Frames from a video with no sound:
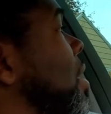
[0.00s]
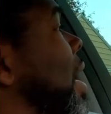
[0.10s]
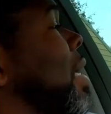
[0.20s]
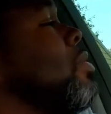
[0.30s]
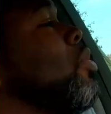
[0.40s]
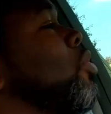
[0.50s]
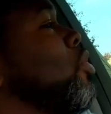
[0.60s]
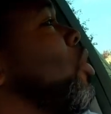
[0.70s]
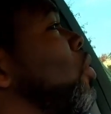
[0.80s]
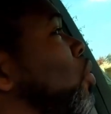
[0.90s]
that's when
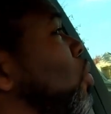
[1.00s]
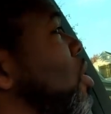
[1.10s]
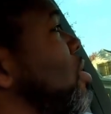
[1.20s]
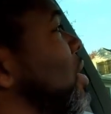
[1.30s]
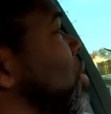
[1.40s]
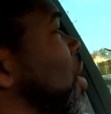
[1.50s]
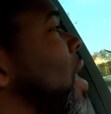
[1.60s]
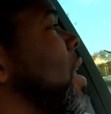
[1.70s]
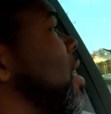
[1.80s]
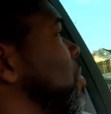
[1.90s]
you know the world has
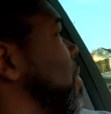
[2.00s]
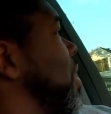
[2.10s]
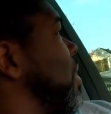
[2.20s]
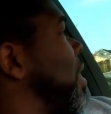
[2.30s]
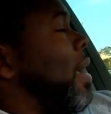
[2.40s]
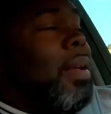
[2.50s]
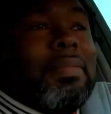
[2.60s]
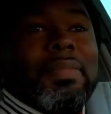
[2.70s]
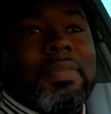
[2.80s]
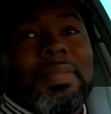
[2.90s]
changed, man. Like
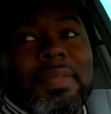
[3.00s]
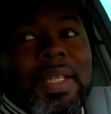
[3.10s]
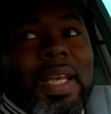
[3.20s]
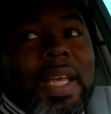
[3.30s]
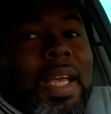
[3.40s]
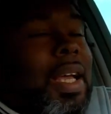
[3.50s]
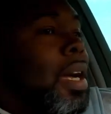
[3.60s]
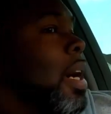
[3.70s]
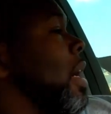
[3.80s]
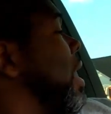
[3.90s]

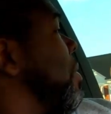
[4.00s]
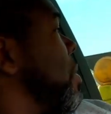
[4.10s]
I